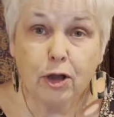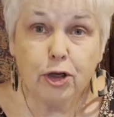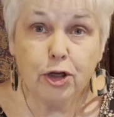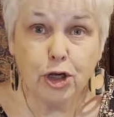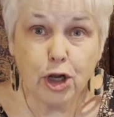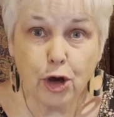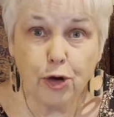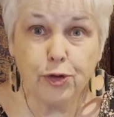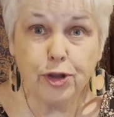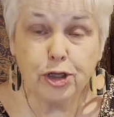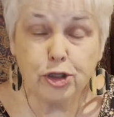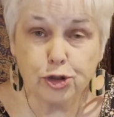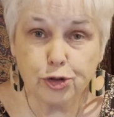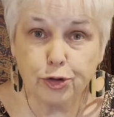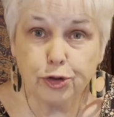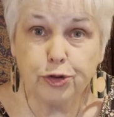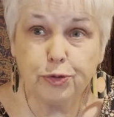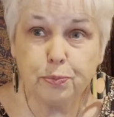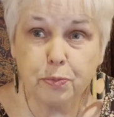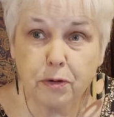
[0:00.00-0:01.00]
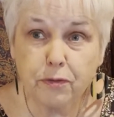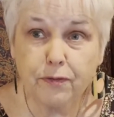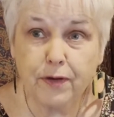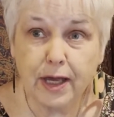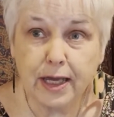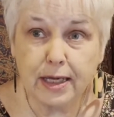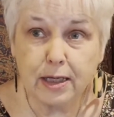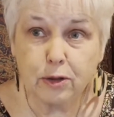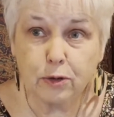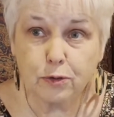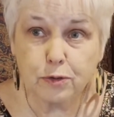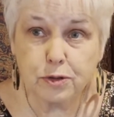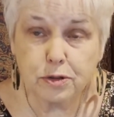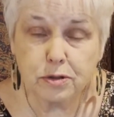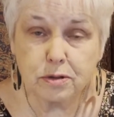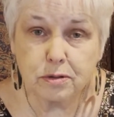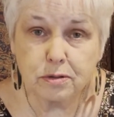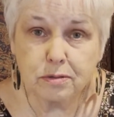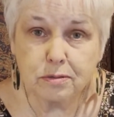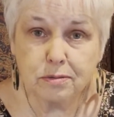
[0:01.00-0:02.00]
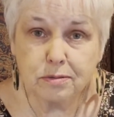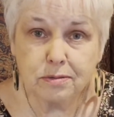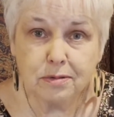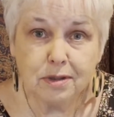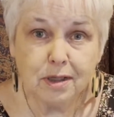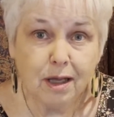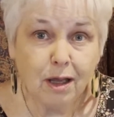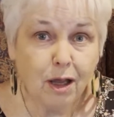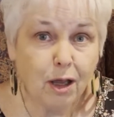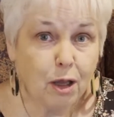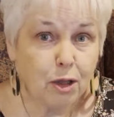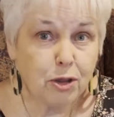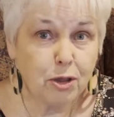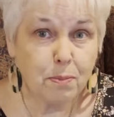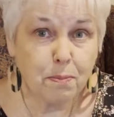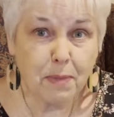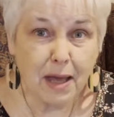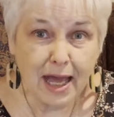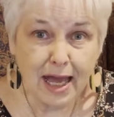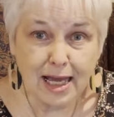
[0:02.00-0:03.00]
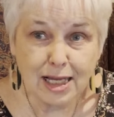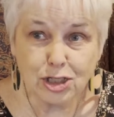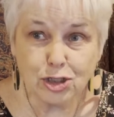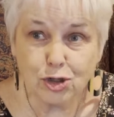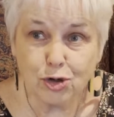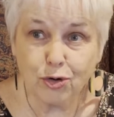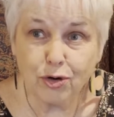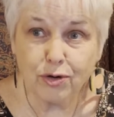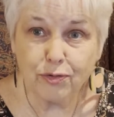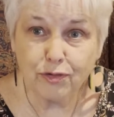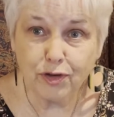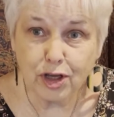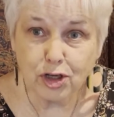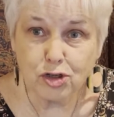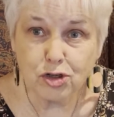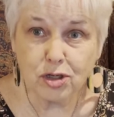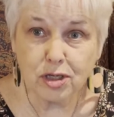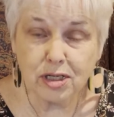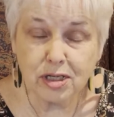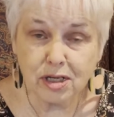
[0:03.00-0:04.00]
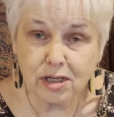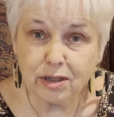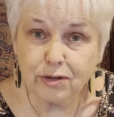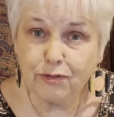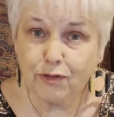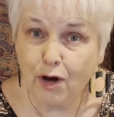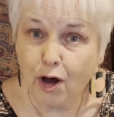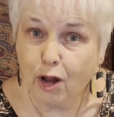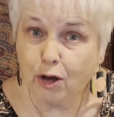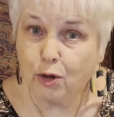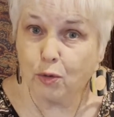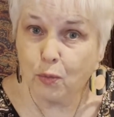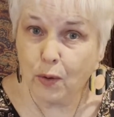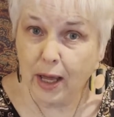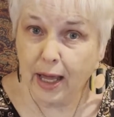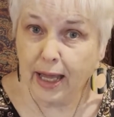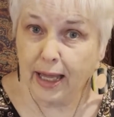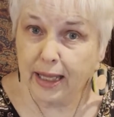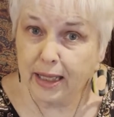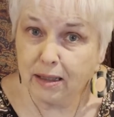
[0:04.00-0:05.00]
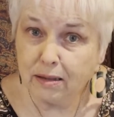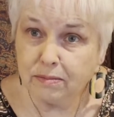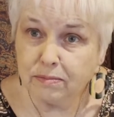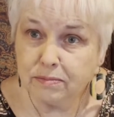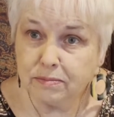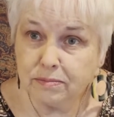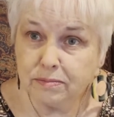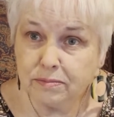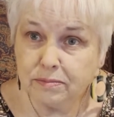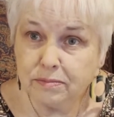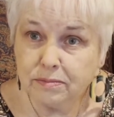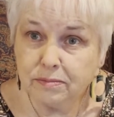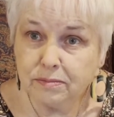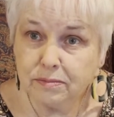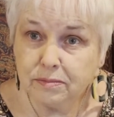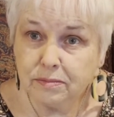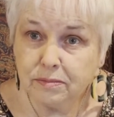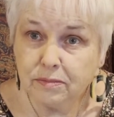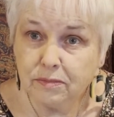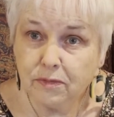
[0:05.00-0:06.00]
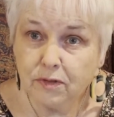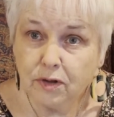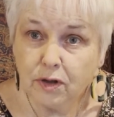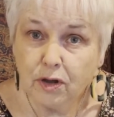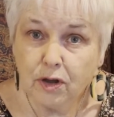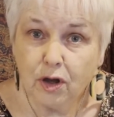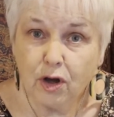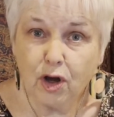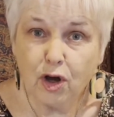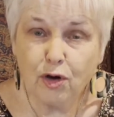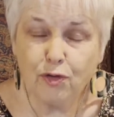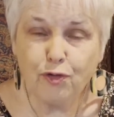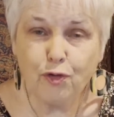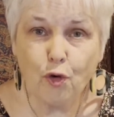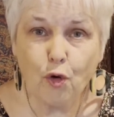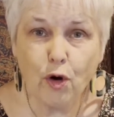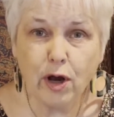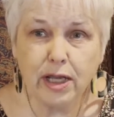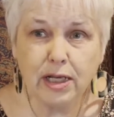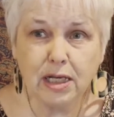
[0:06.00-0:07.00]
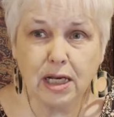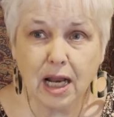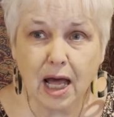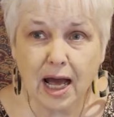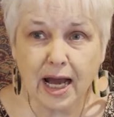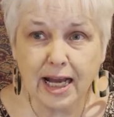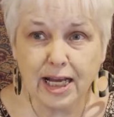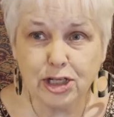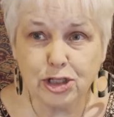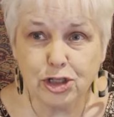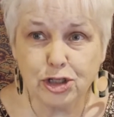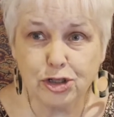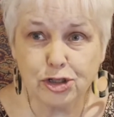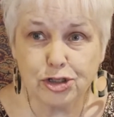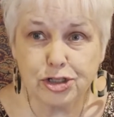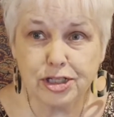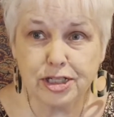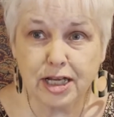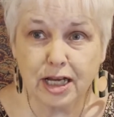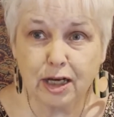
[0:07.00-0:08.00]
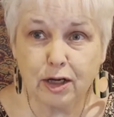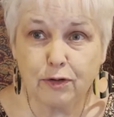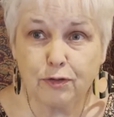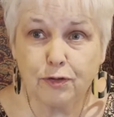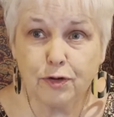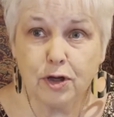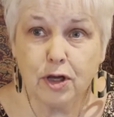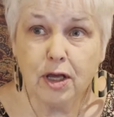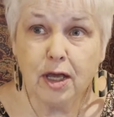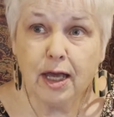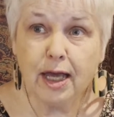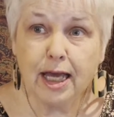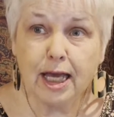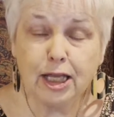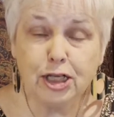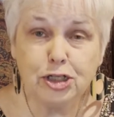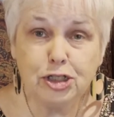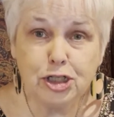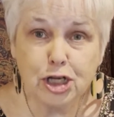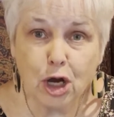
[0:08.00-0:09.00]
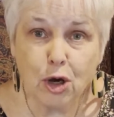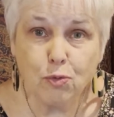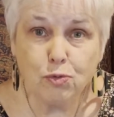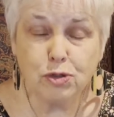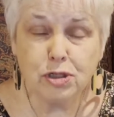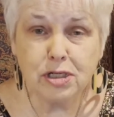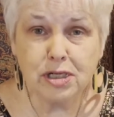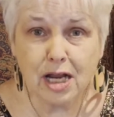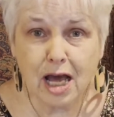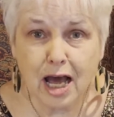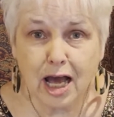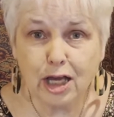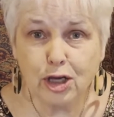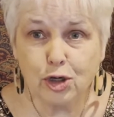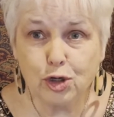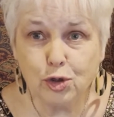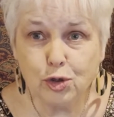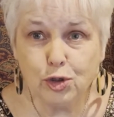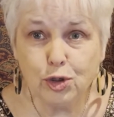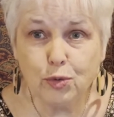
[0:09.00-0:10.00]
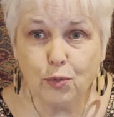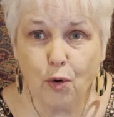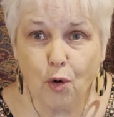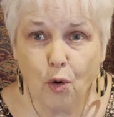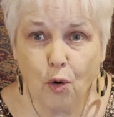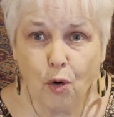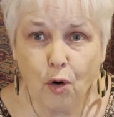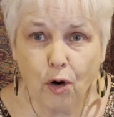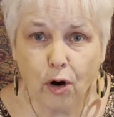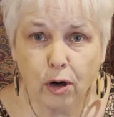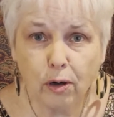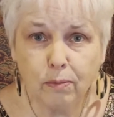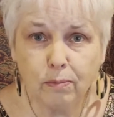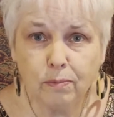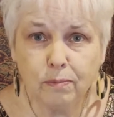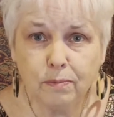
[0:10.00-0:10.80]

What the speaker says: Know that truth prevails. The masks are eventually going to fall away. Avoid lying to yourself and don't deny who you are.